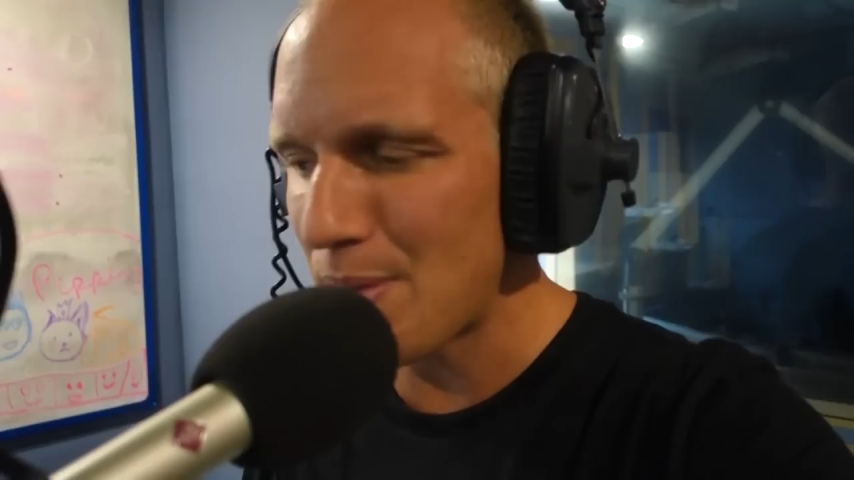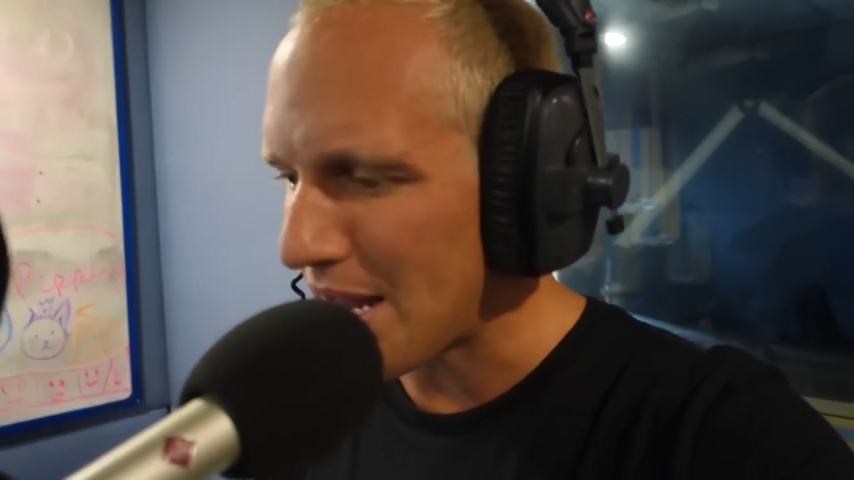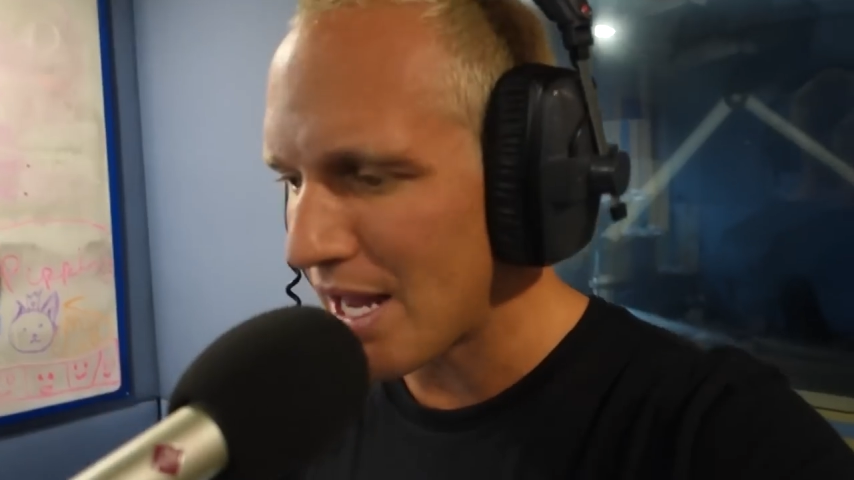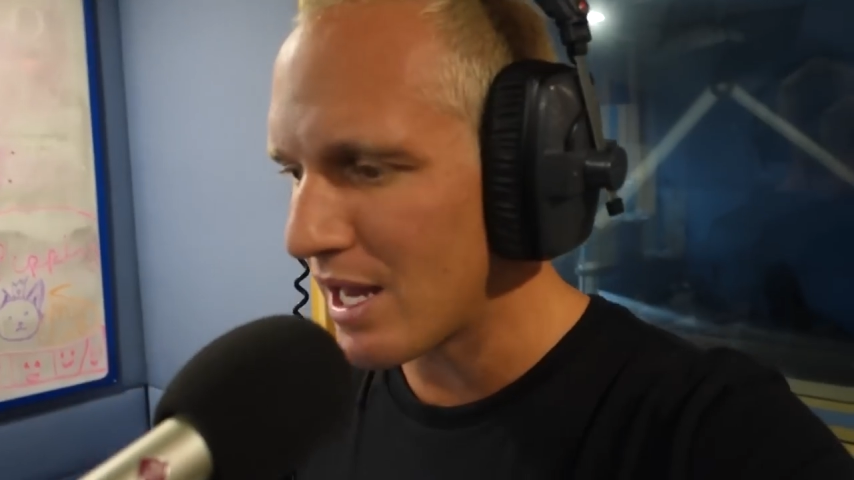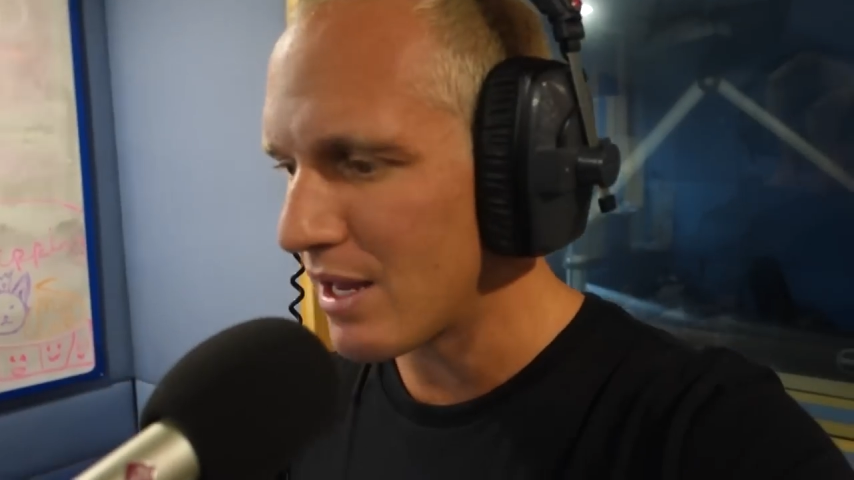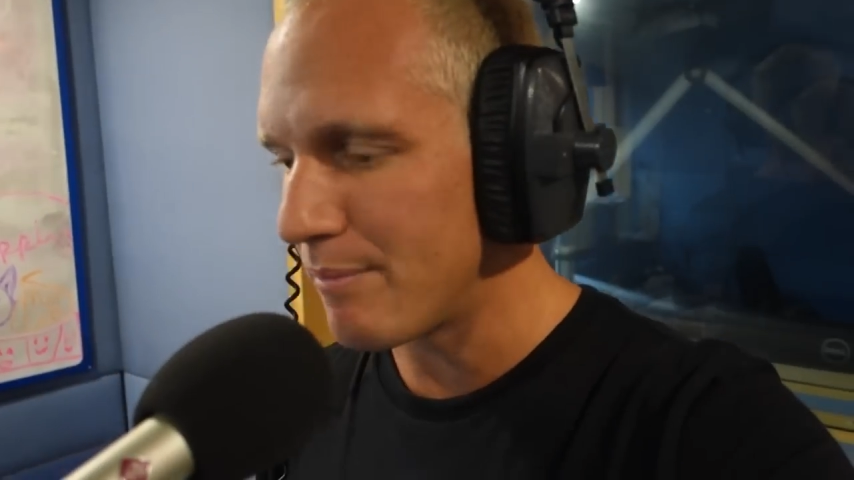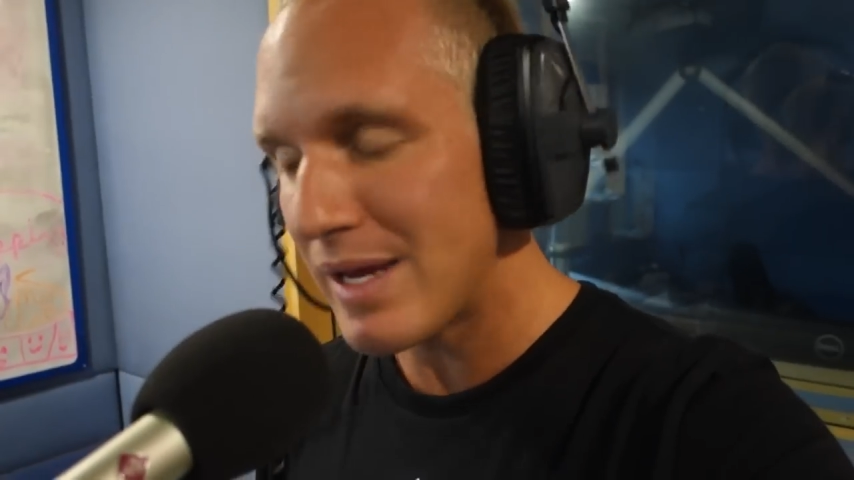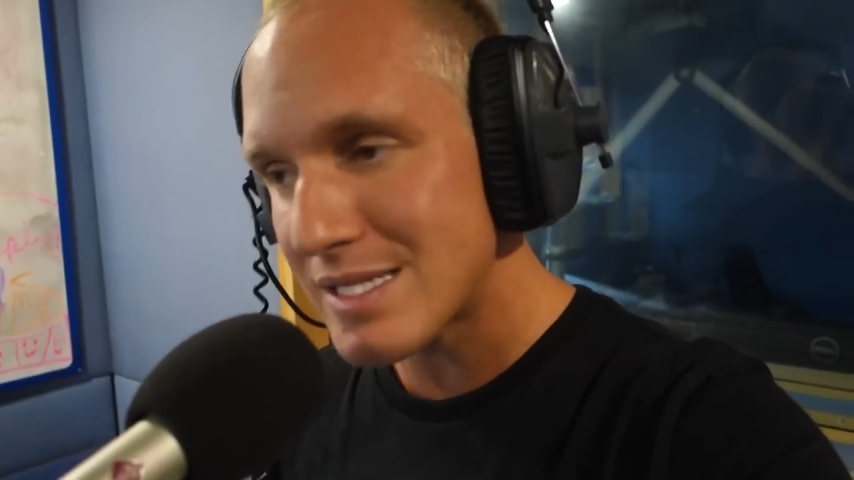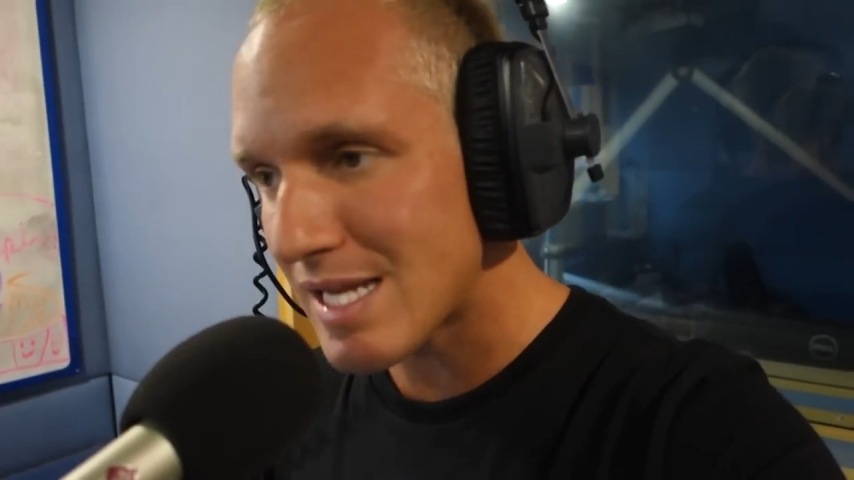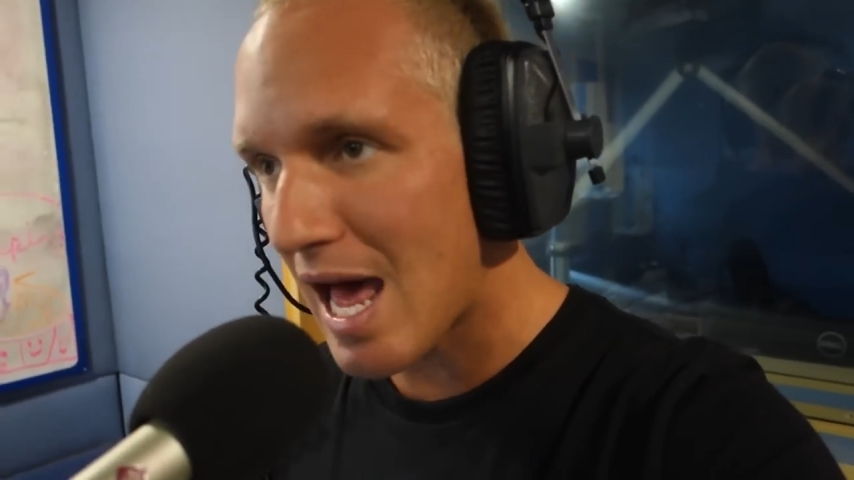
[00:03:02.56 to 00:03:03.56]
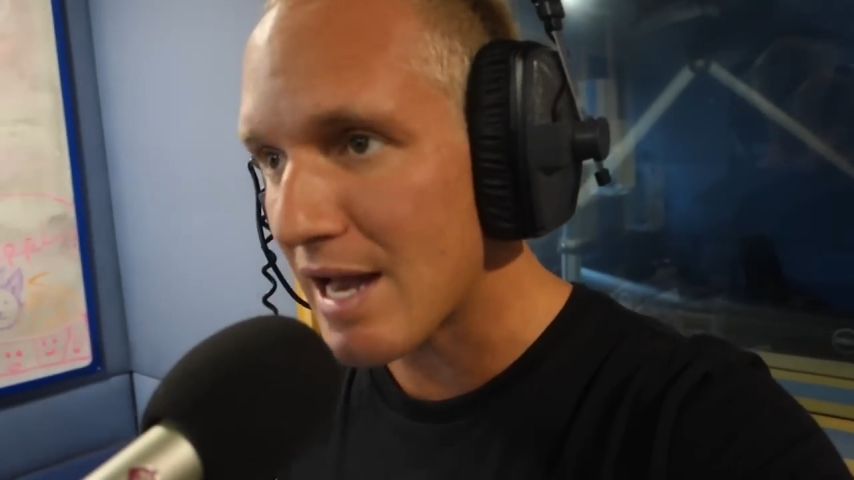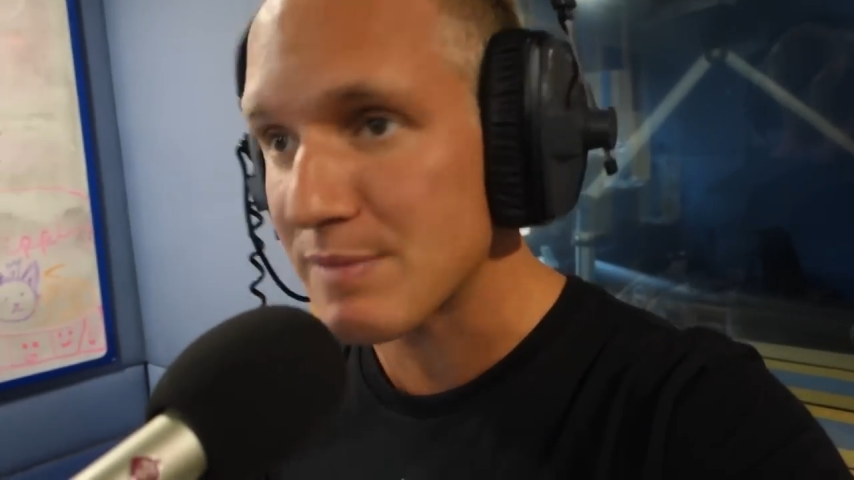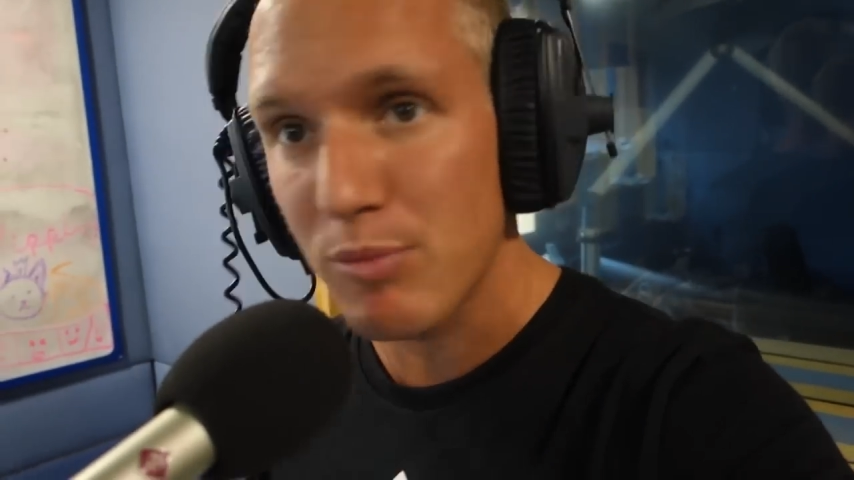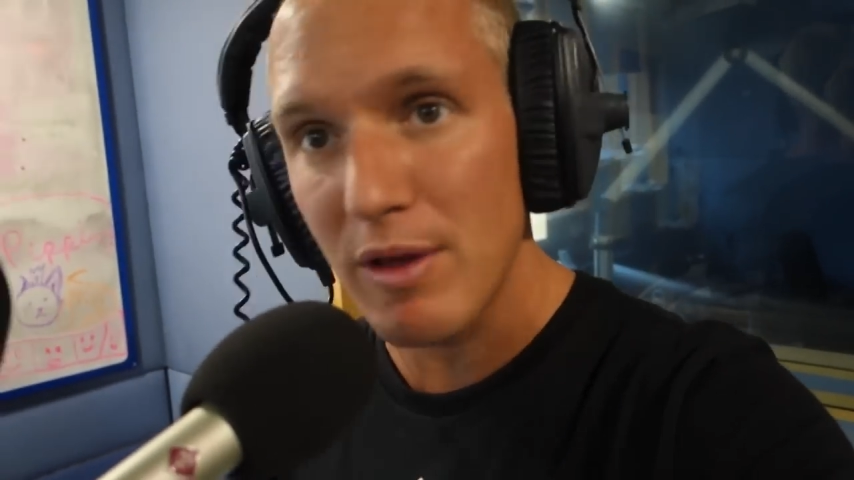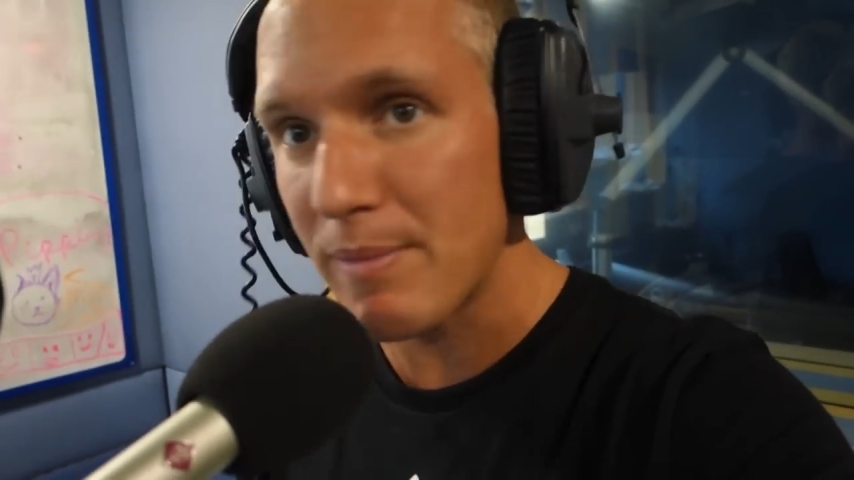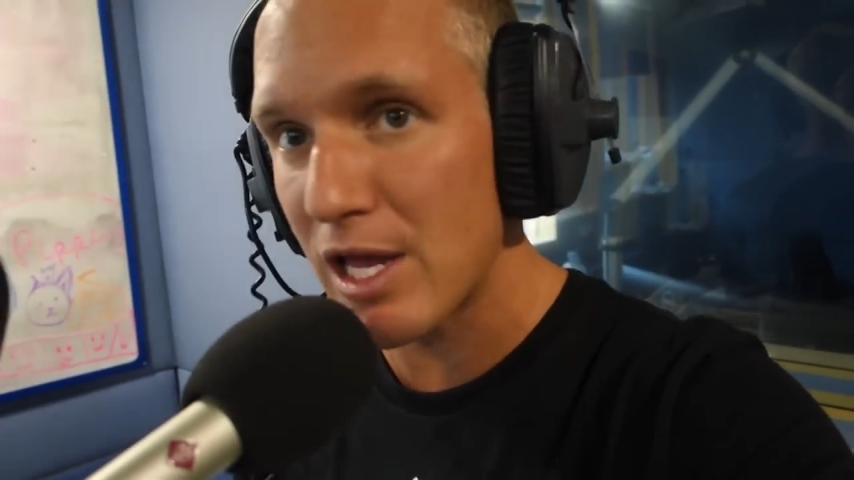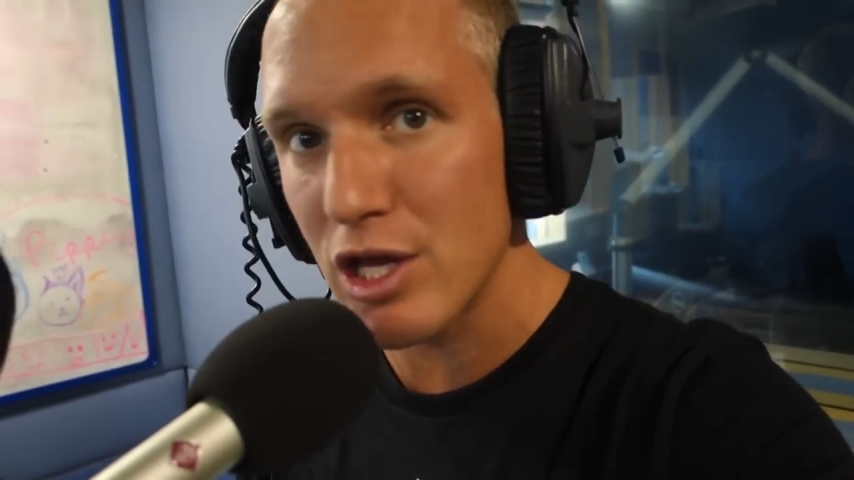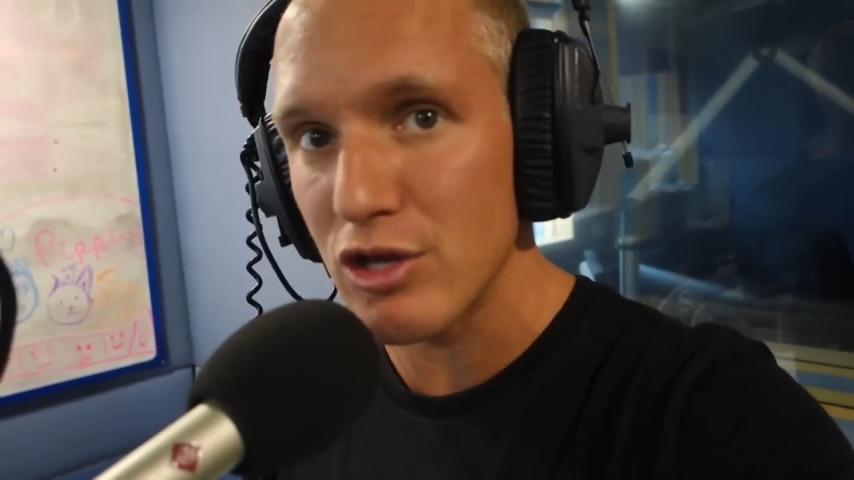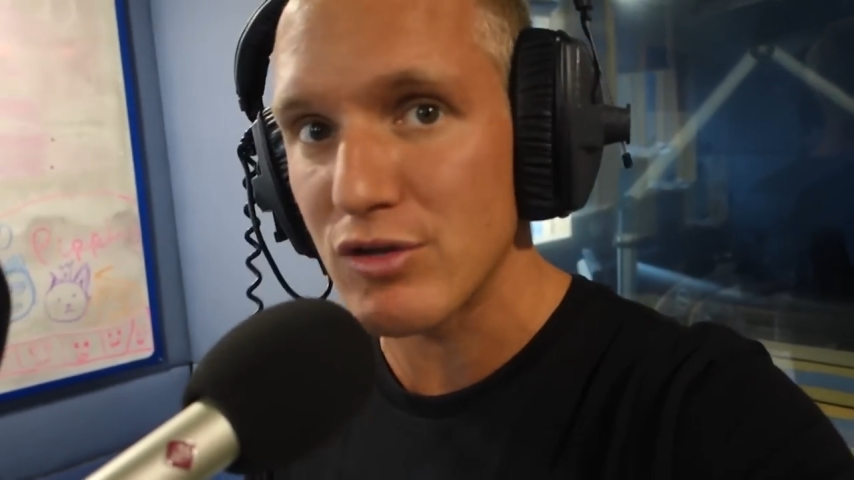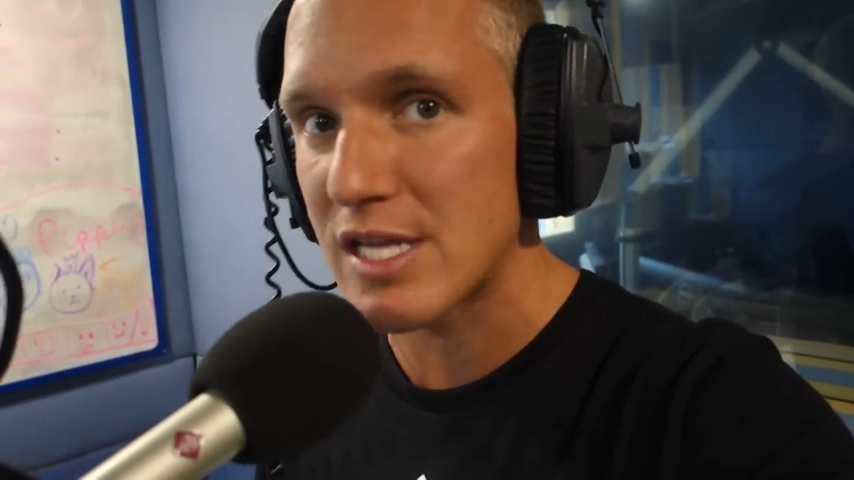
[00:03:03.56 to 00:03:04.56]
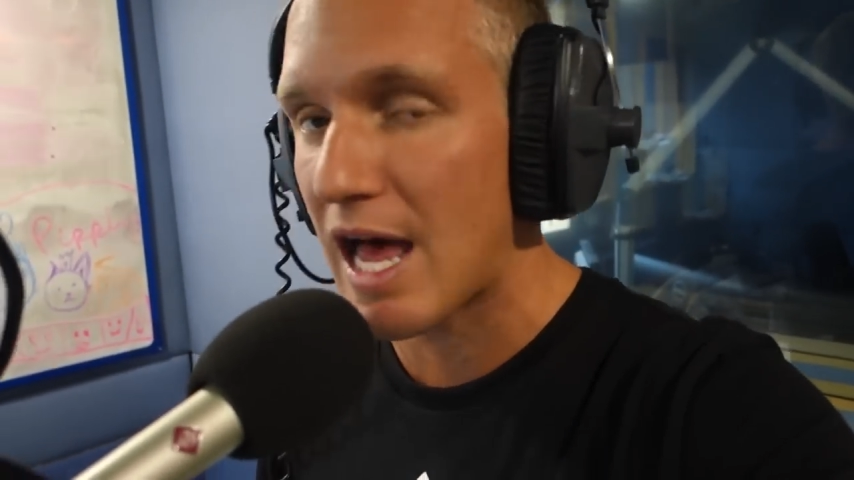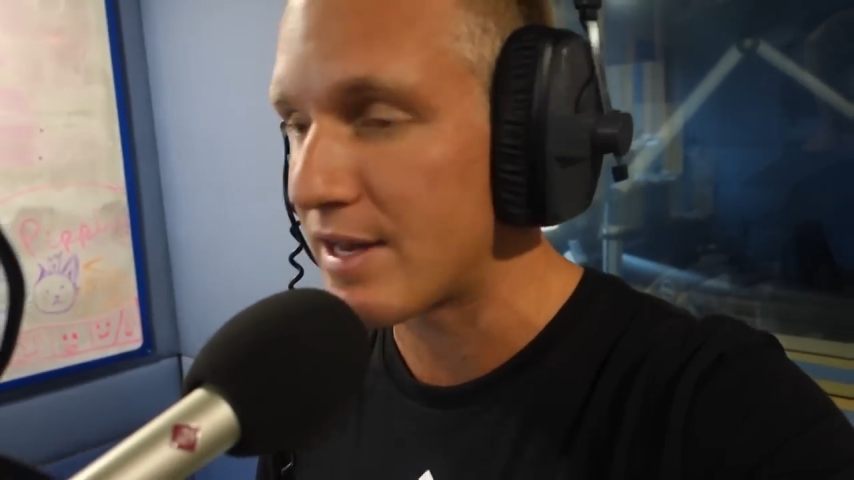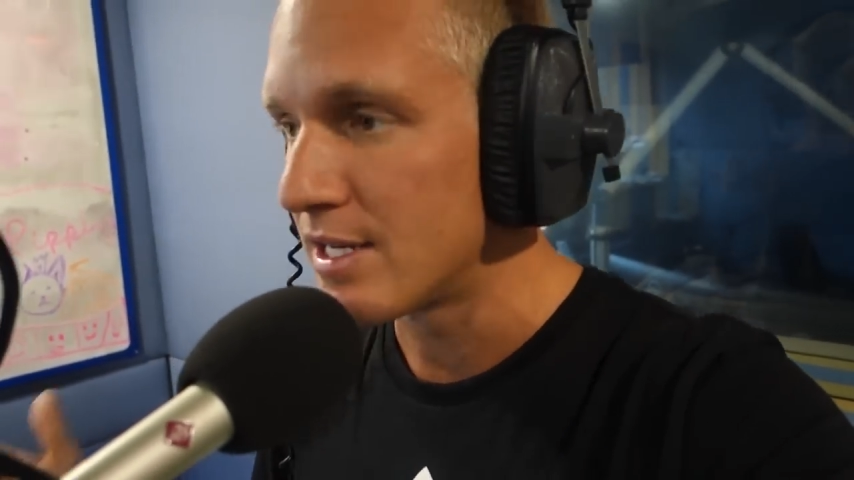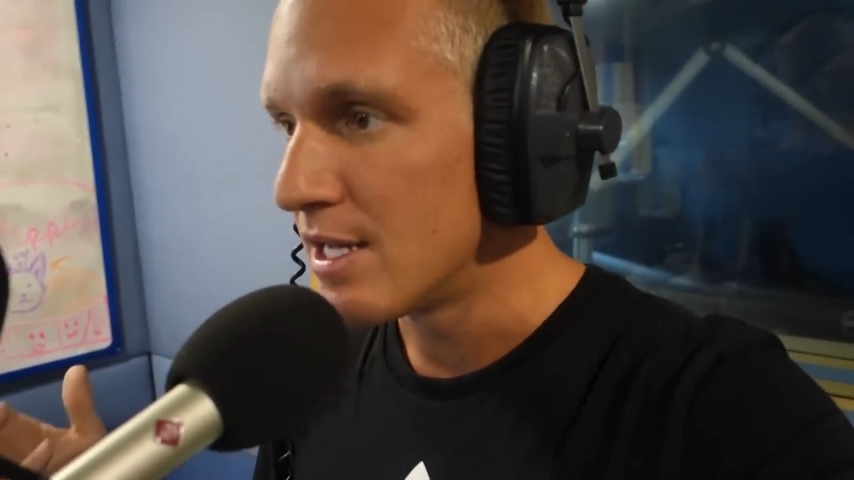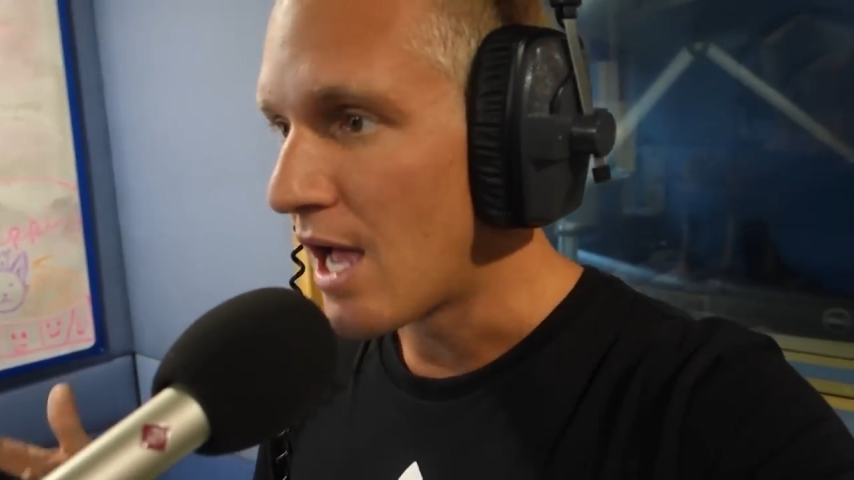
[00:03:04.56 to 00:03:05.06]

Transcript: making me sad, it's probably making you sad.